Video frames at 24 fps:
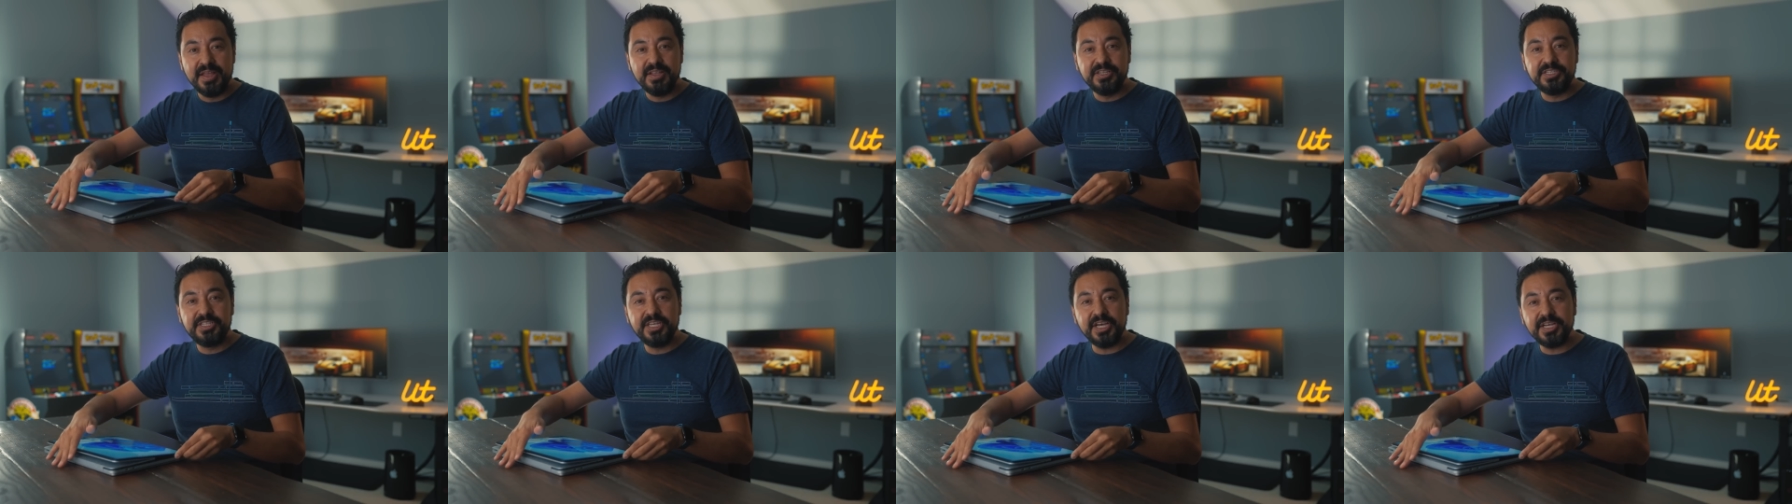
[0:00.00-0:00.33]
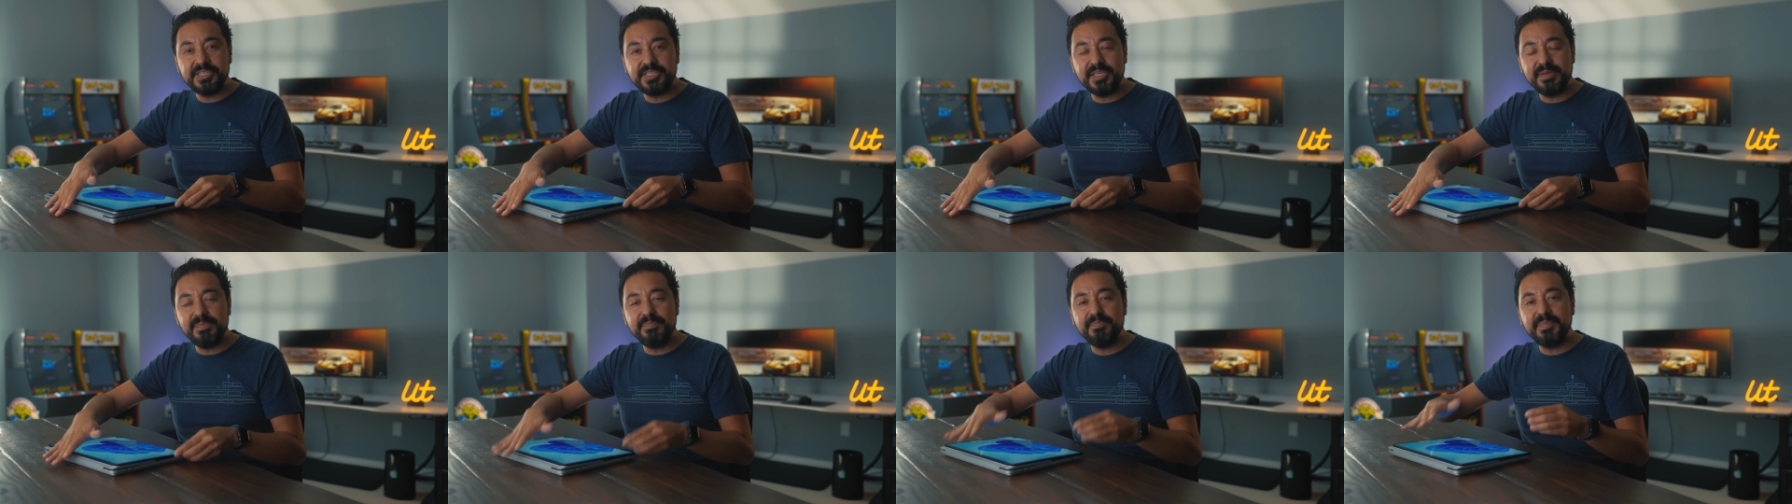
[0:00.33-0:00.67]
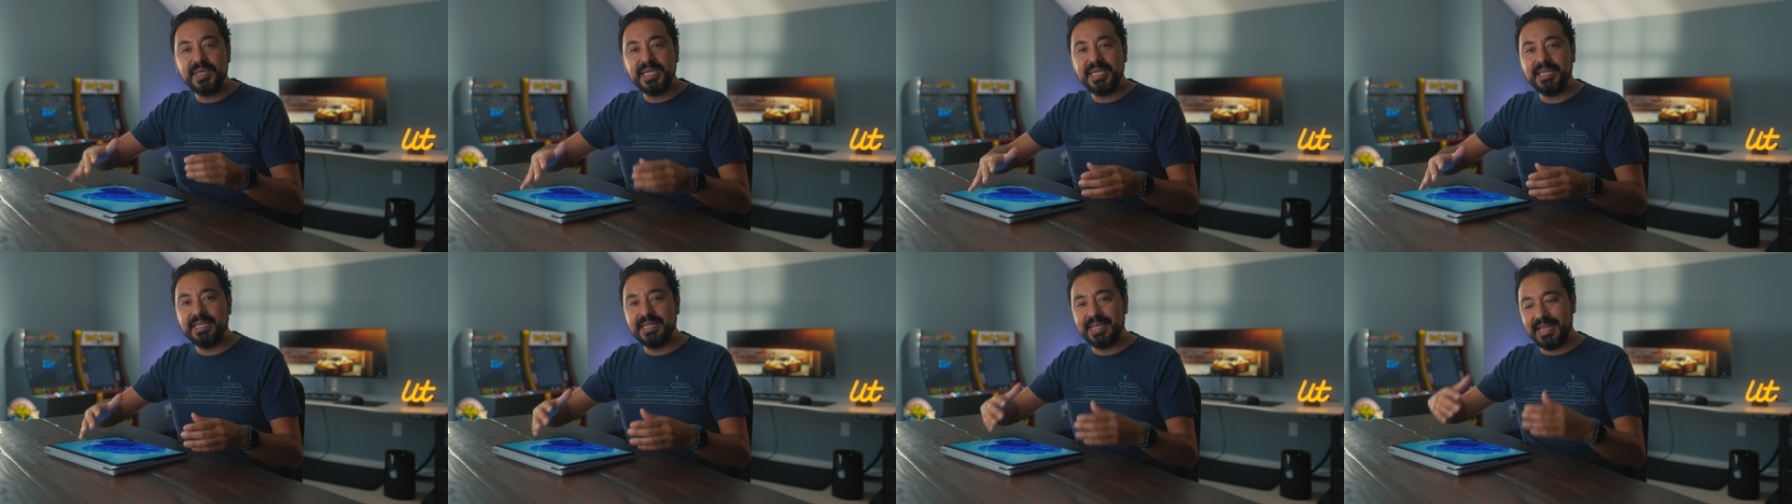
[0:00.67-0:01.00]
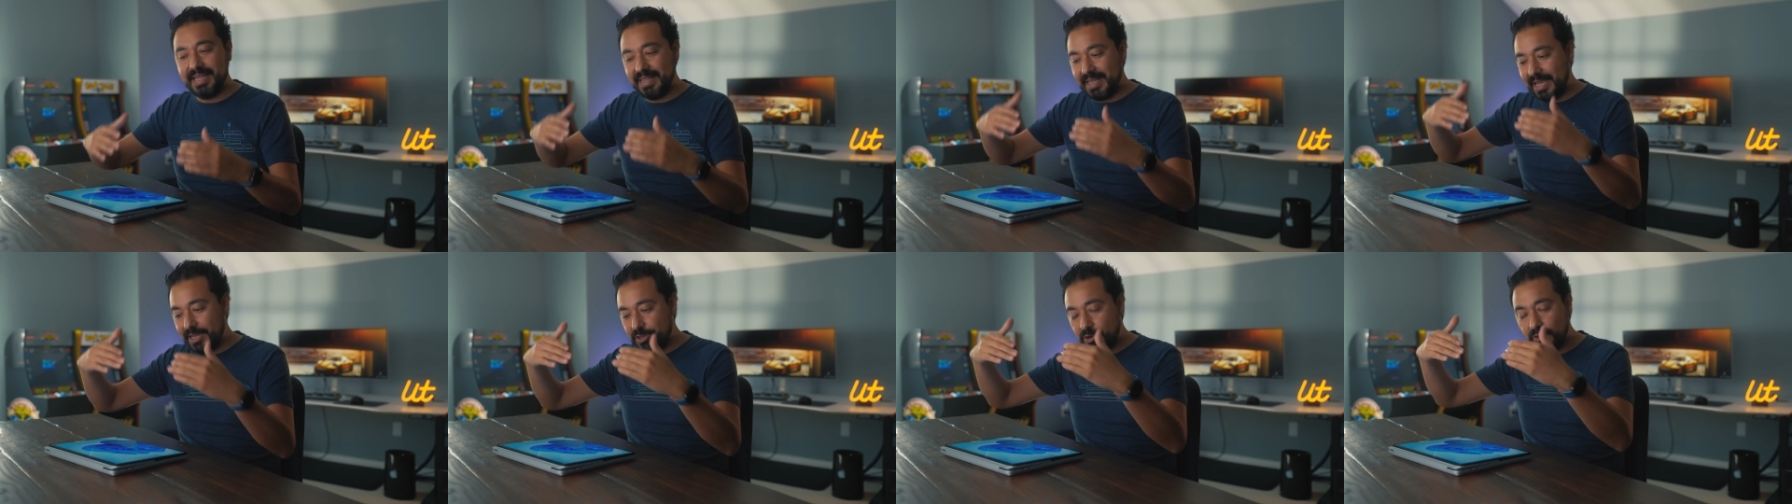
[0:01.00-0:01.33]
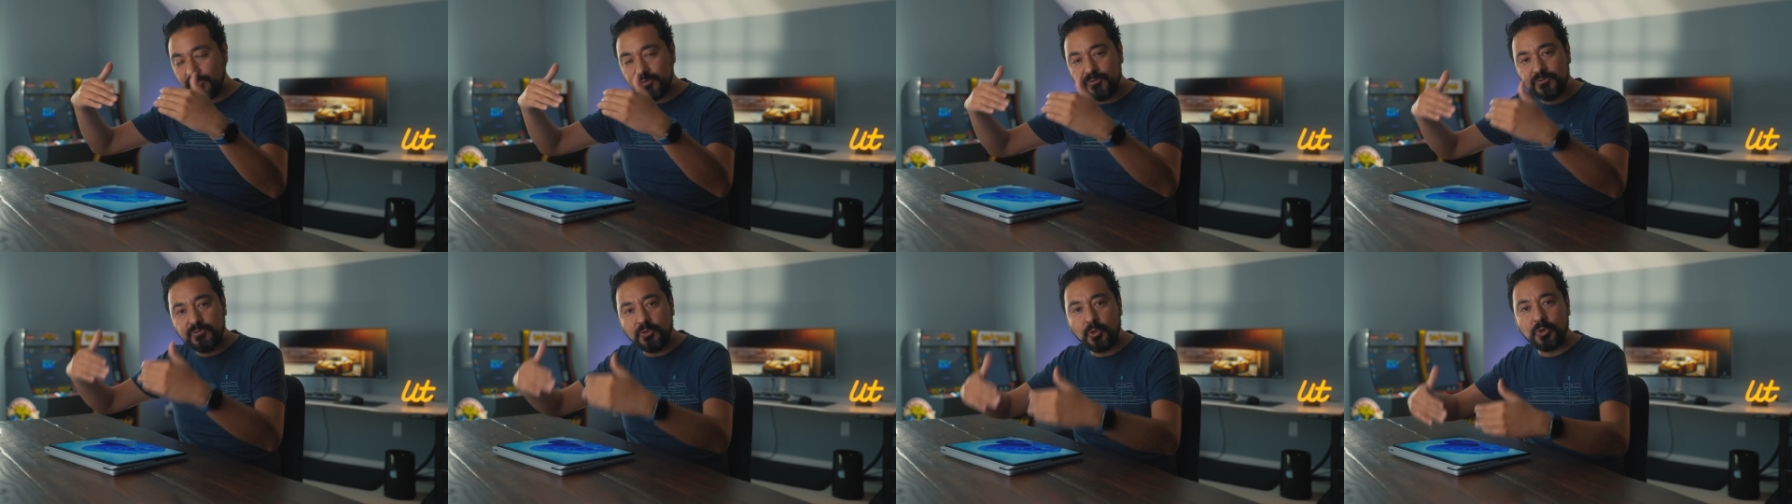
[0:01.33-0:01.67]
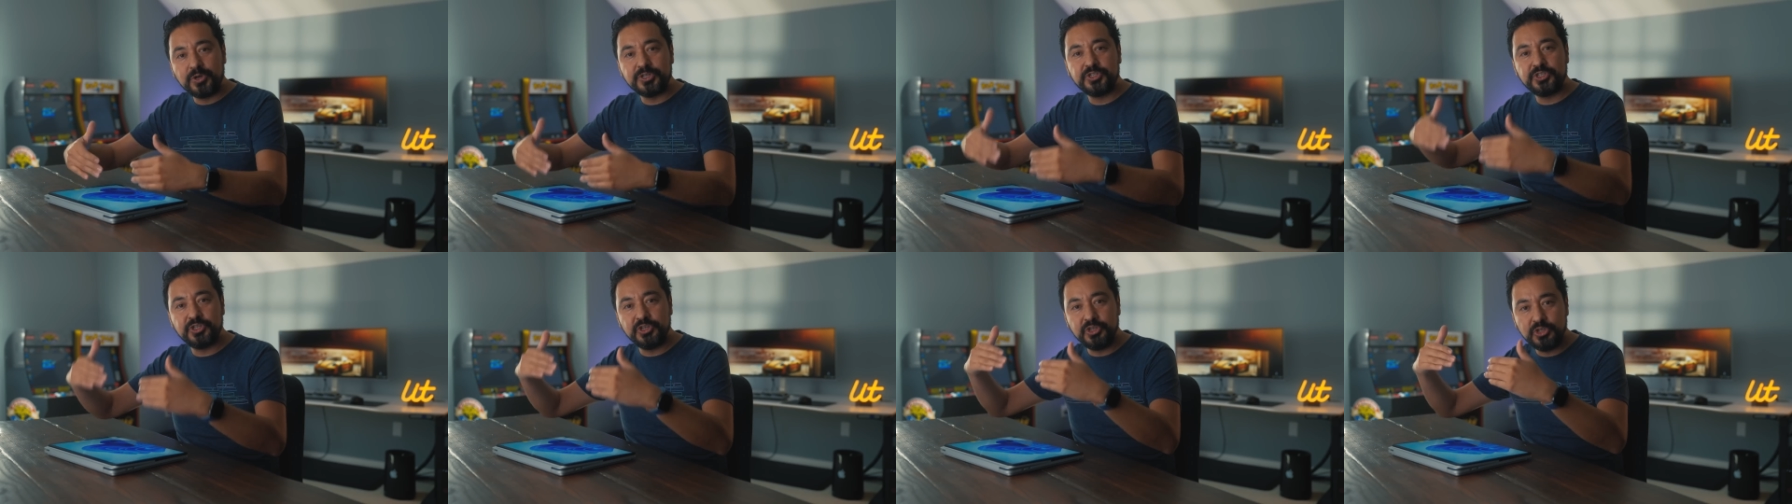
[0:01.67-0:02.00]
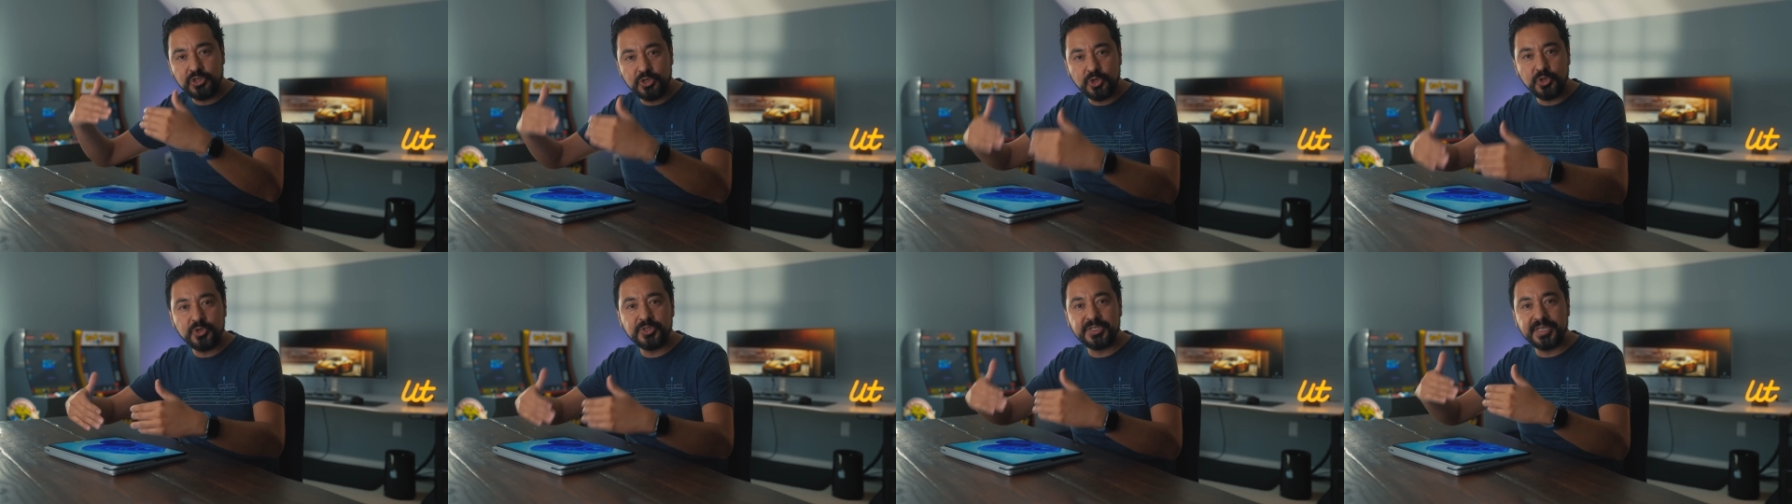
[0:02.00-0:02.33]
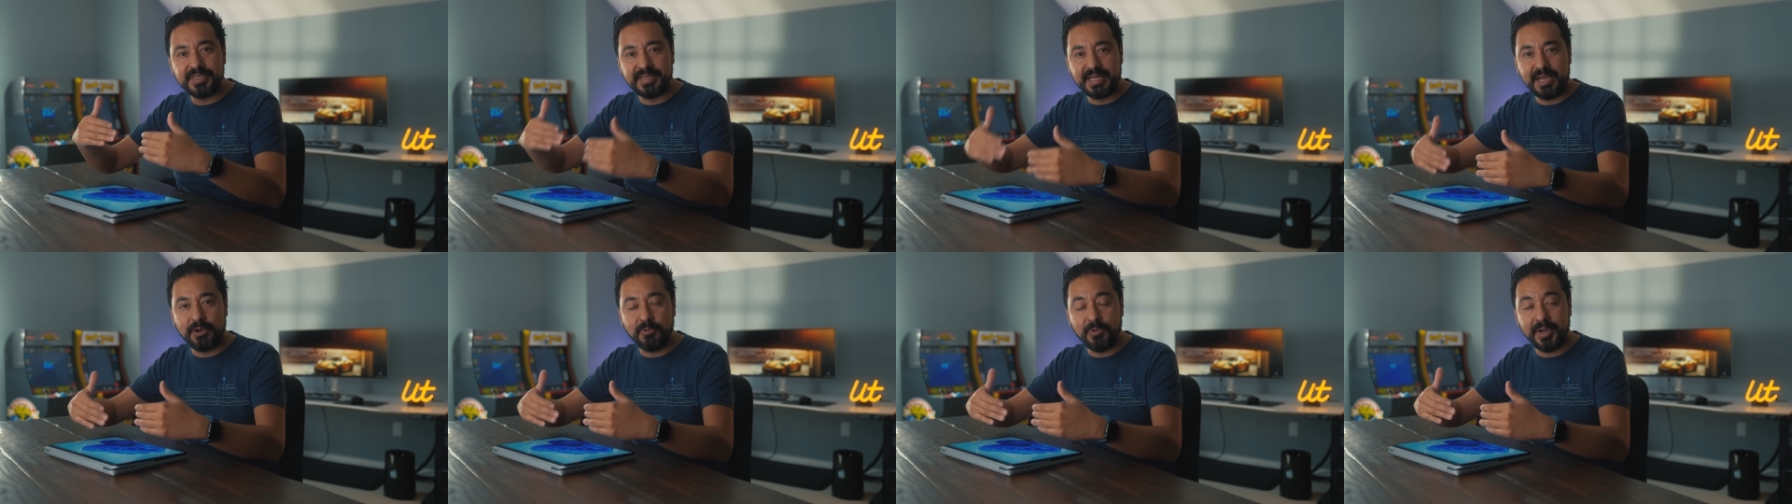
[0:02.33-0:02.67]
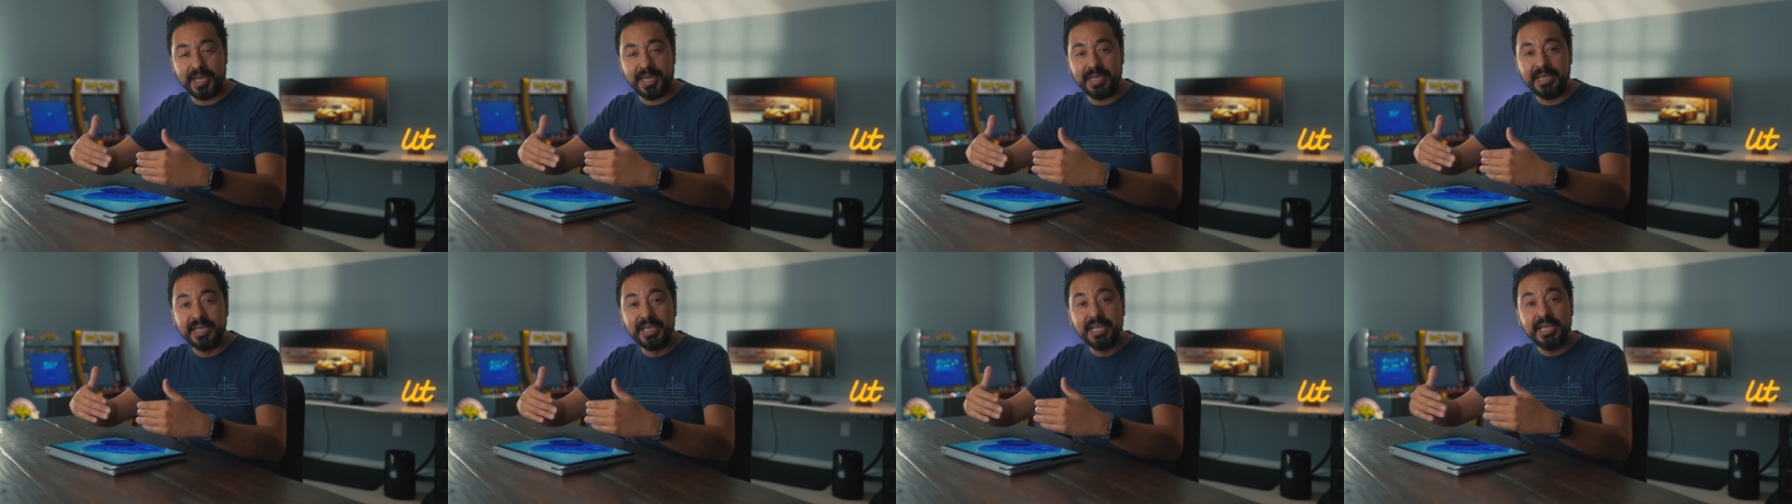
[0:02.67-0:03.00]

doesn't mean that you're forced to use it that way.